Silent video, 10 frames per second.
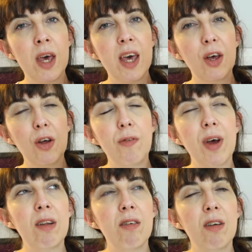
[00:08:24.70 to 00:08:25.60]
It could have
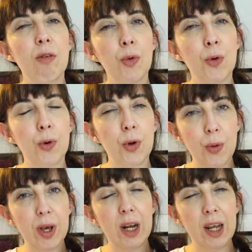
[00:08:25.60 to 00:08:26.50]
ended more
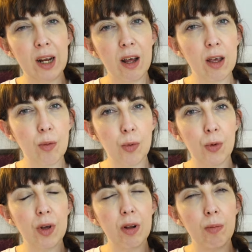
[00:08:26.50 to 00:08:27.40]
quickly, like
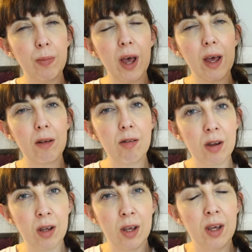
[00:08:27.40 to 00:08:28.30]
more compact
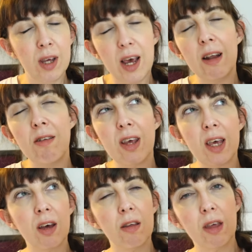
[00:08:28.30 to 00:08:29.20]

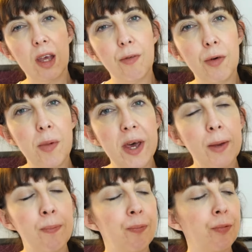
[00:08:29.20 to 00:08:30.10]
ending, I think, for
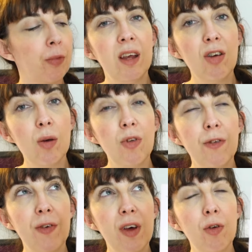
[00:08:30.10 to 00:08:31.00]
me. In terms
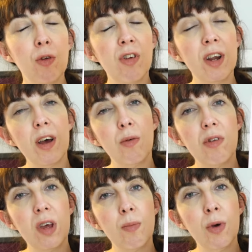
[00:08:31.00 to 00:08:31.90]
of faith content, I would
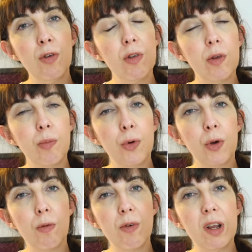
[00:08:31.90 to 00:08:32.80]
say most of the
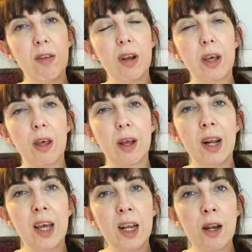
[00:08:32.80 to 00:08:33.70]
book reads like a
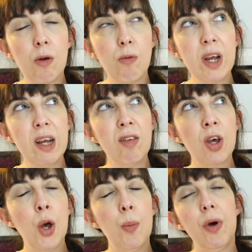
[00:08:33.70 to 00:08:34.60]
clean read,
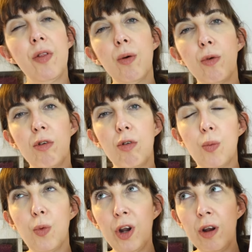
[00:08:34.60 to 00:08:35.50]
but there was
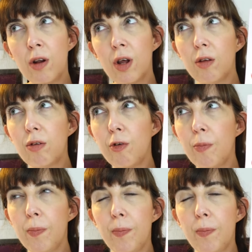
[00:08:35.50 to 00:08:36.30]
one sort of